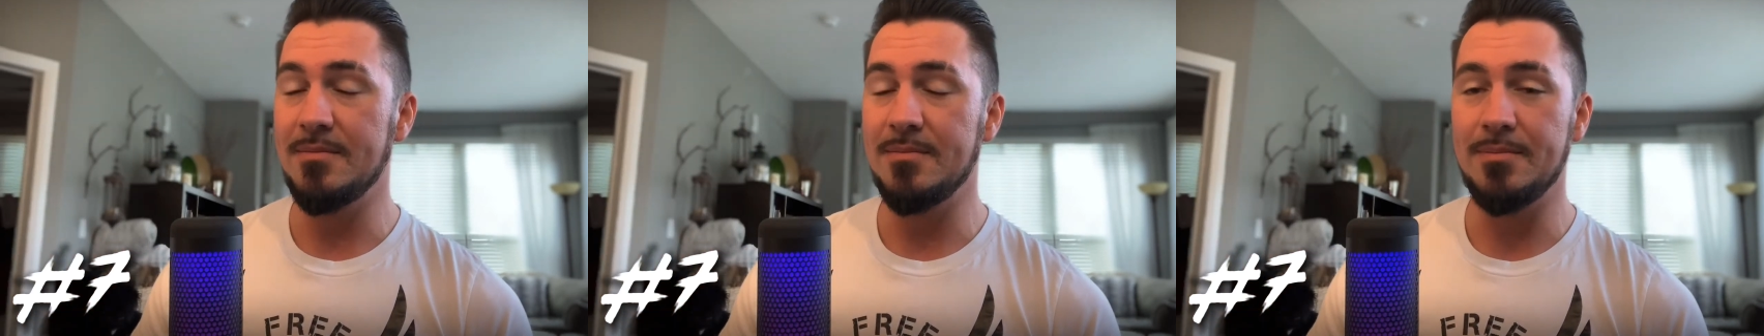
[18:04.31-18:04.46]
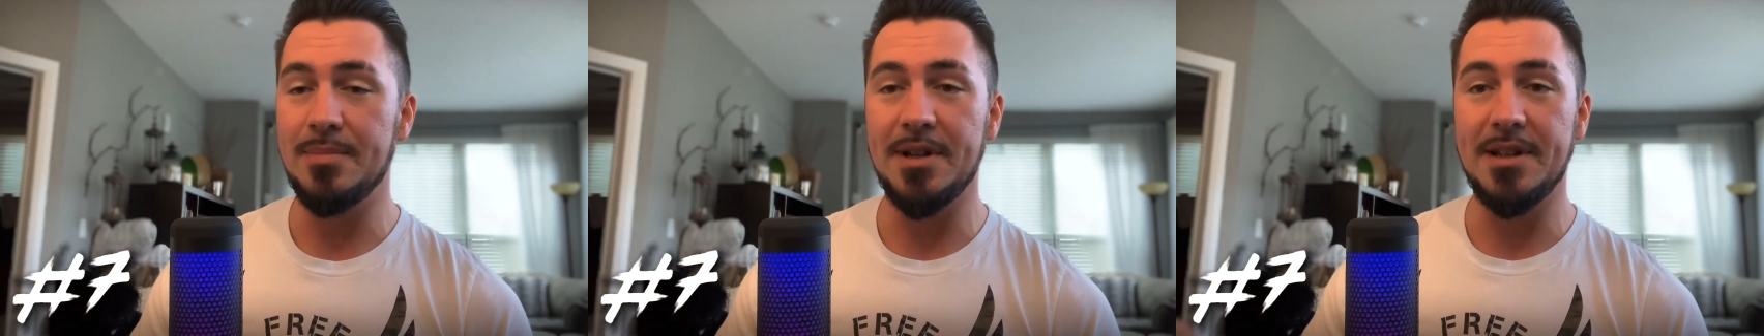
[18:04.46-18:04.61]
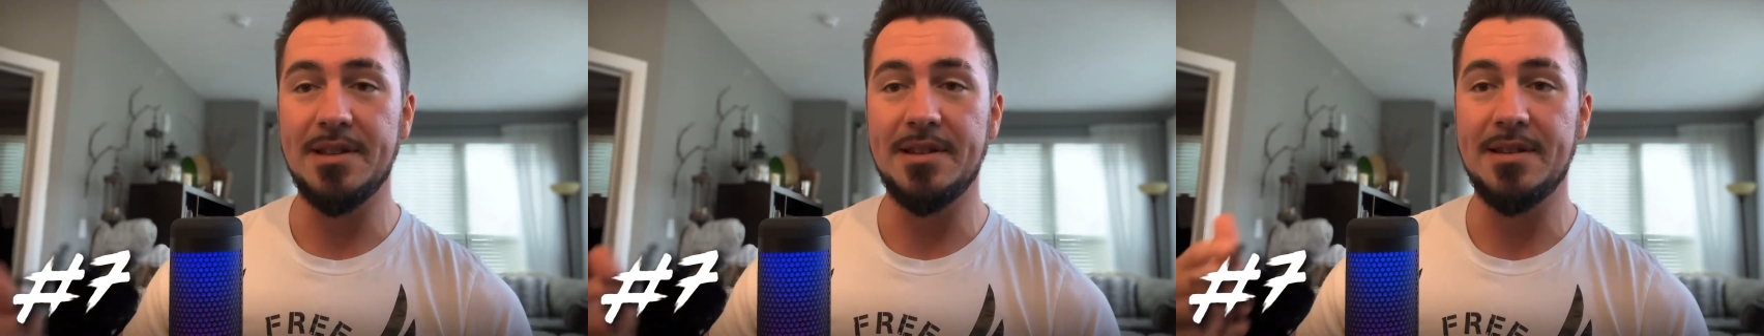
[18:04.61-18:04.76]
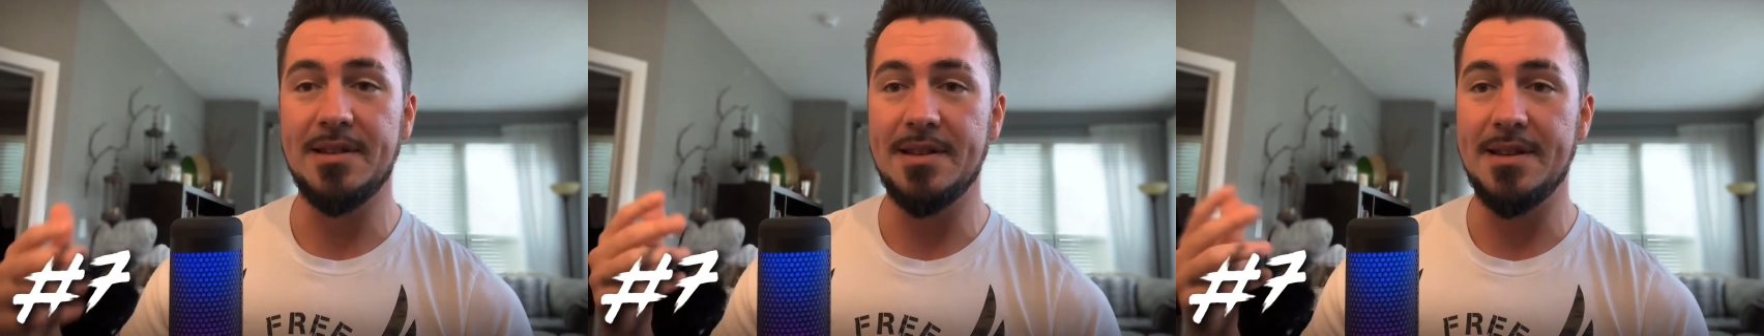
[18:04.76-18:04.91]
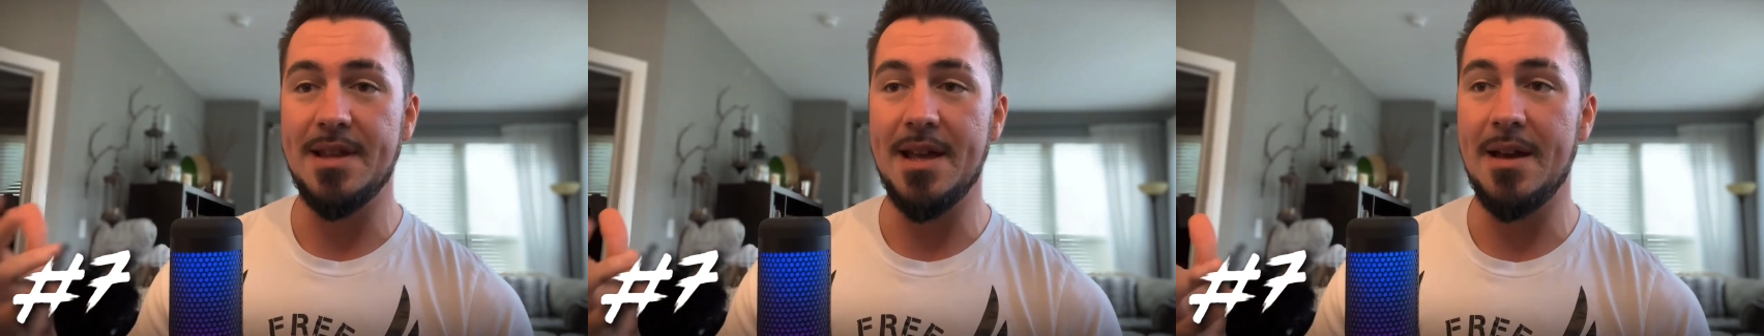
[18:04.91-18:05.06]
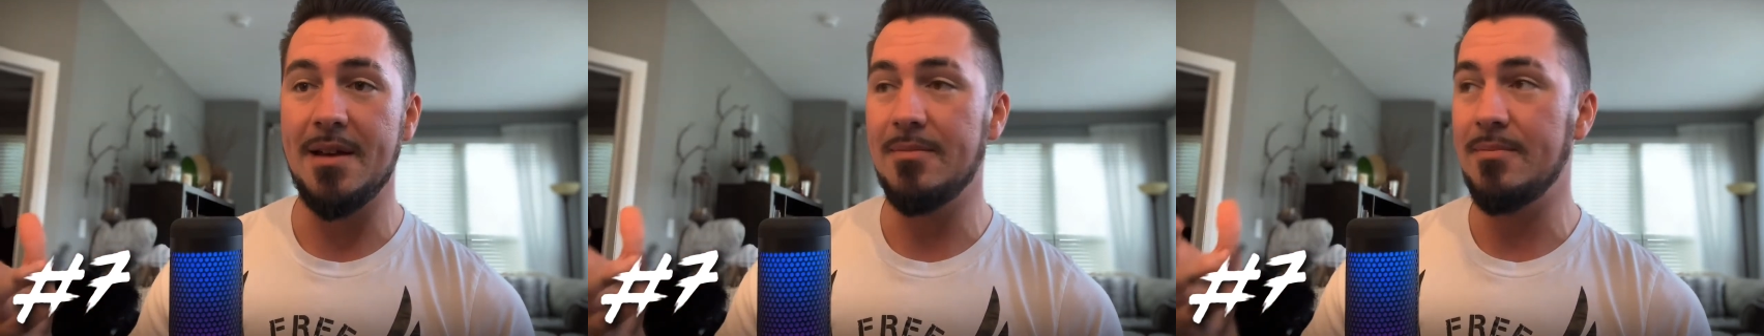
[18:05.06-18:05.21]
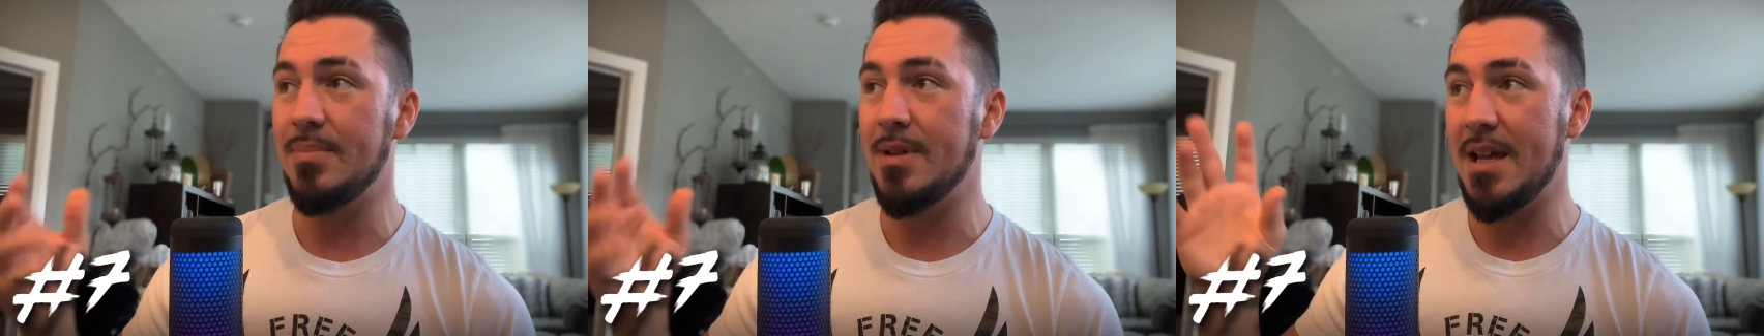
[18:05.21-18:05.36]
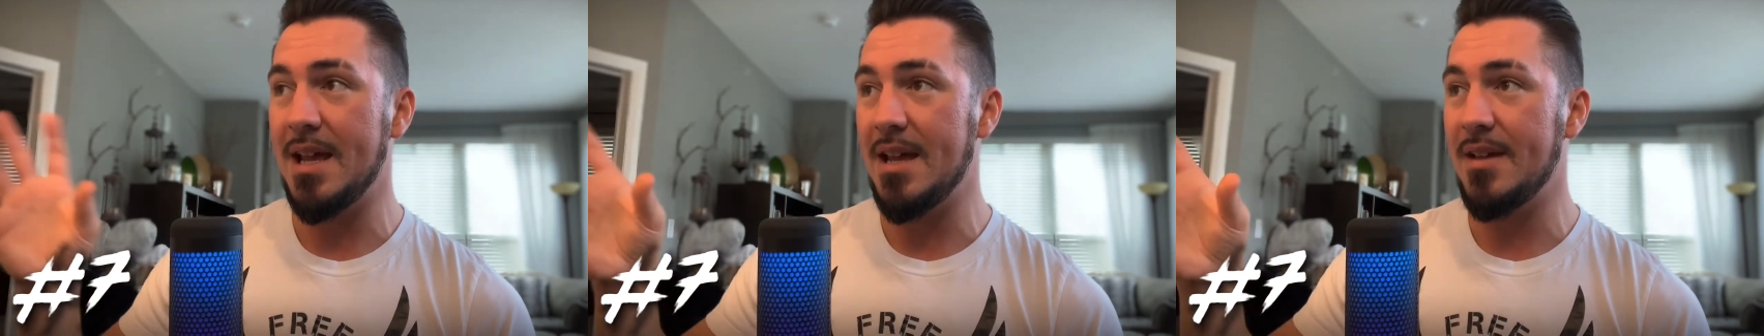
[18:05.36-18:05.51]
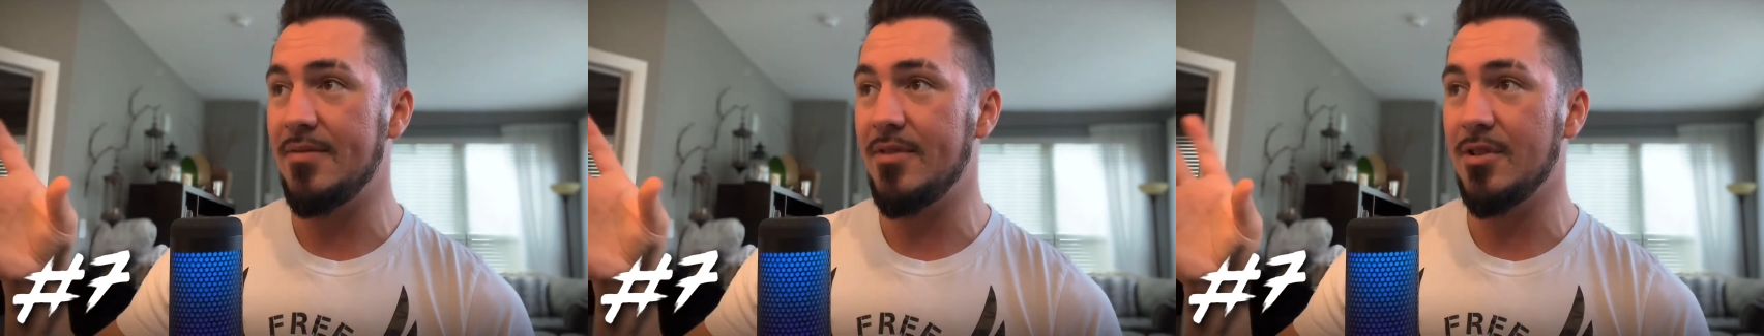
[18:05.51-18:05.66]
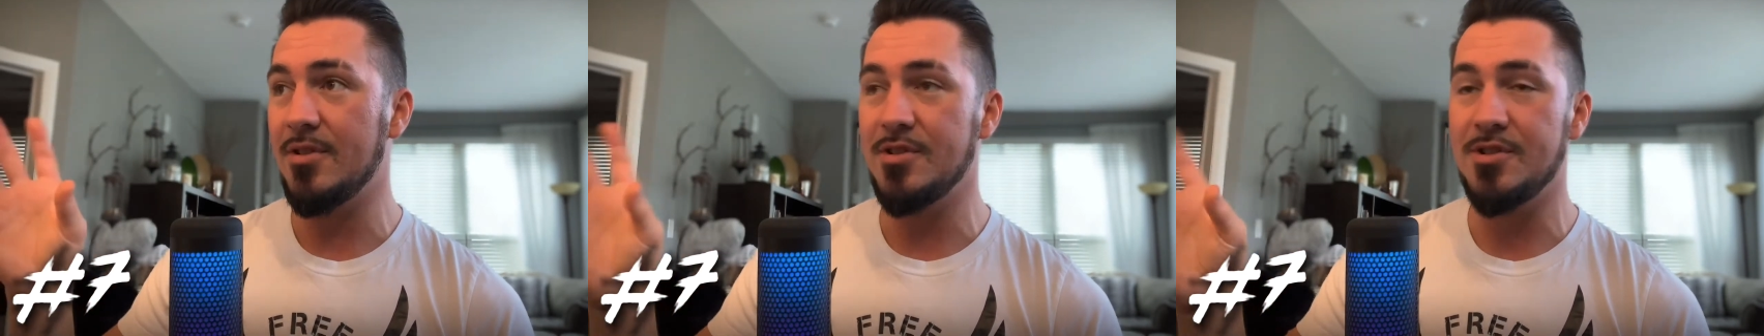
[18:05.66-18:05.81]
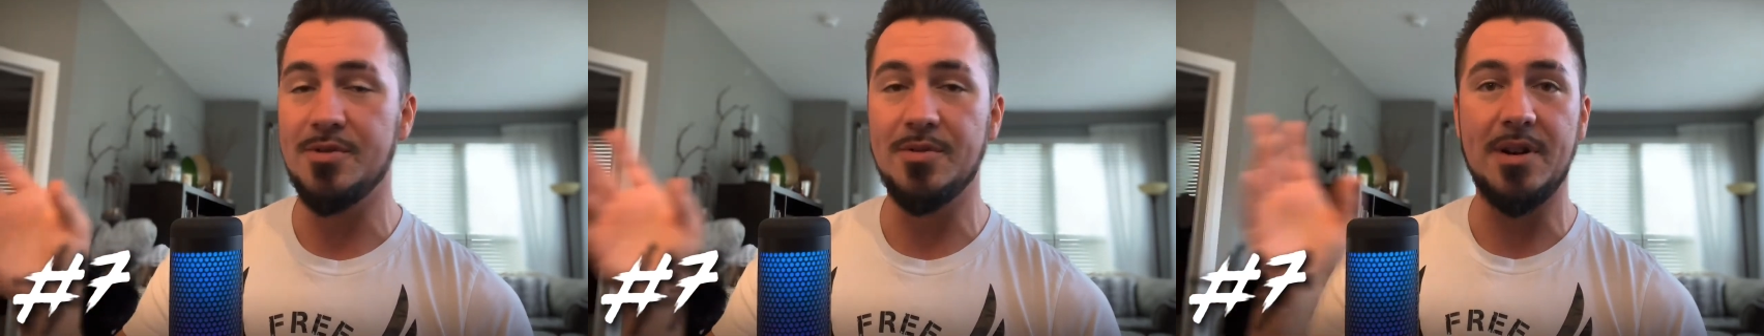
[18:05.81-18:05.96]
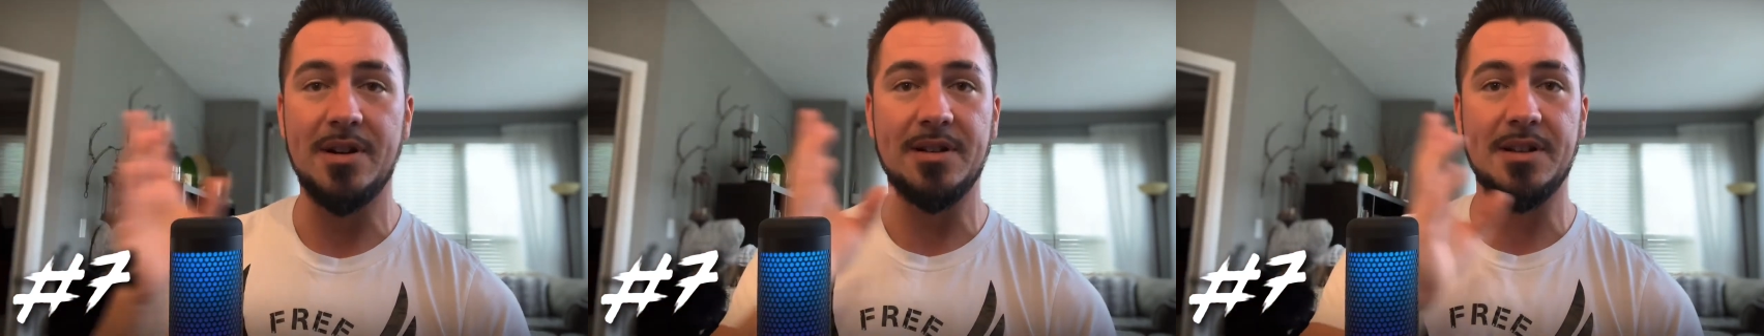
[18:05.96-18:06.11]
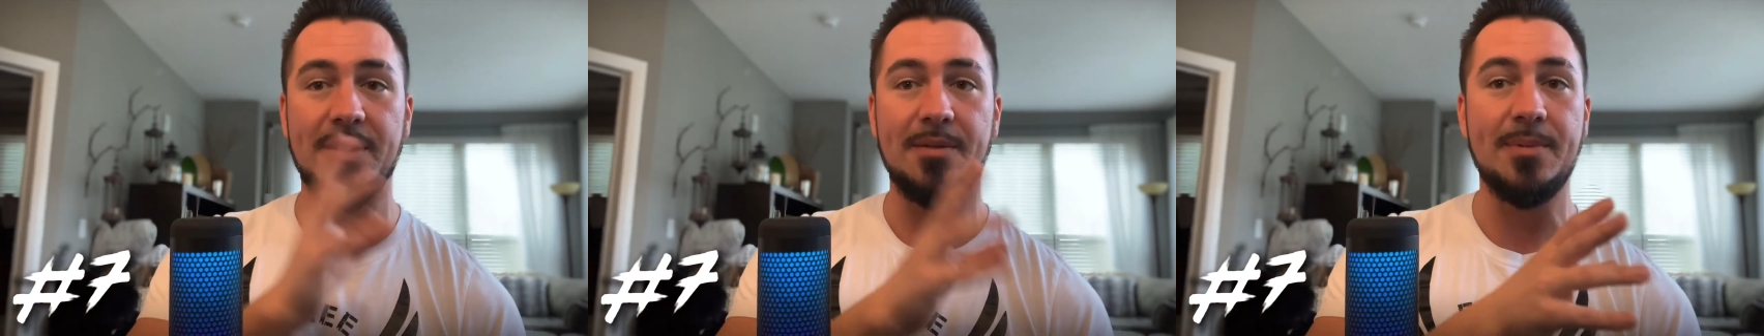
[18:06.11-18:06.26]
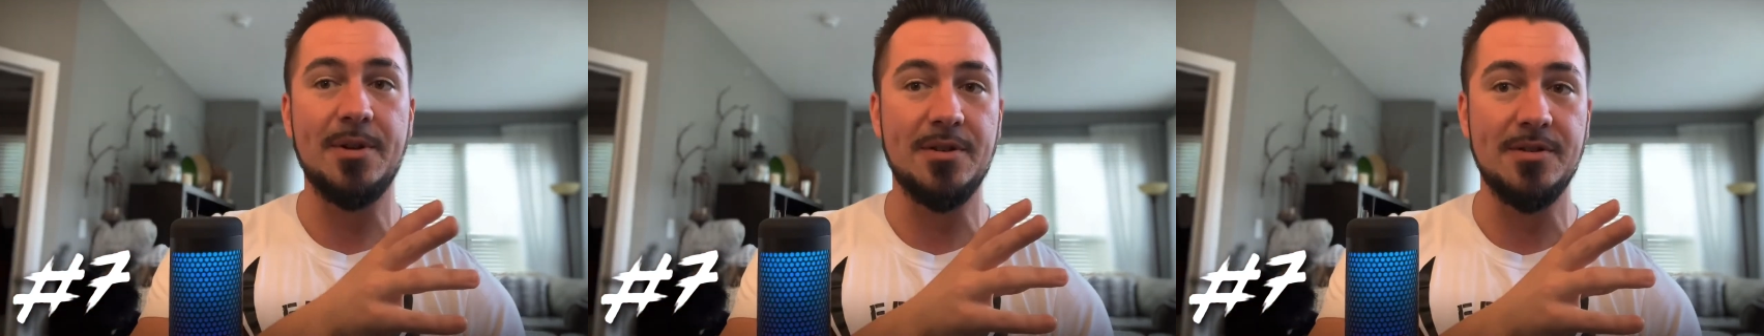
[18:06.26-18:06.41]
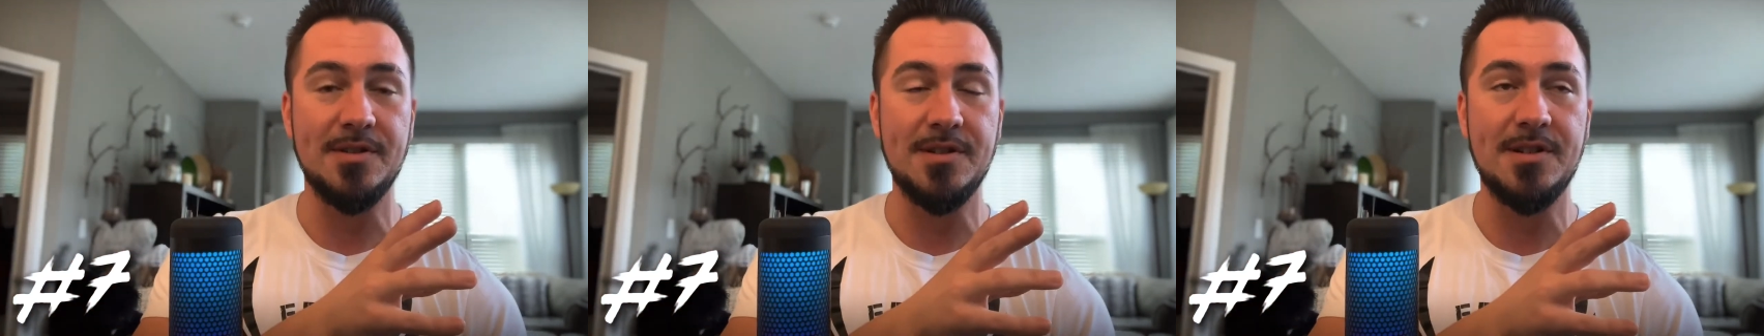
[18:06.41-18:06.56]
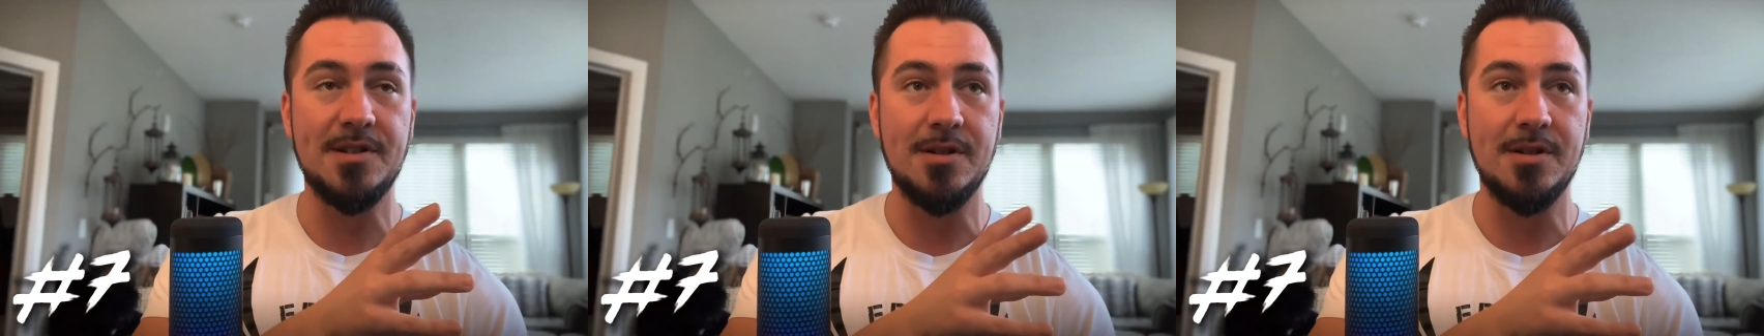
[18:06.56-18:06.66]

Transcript: But that behavior is directly opposed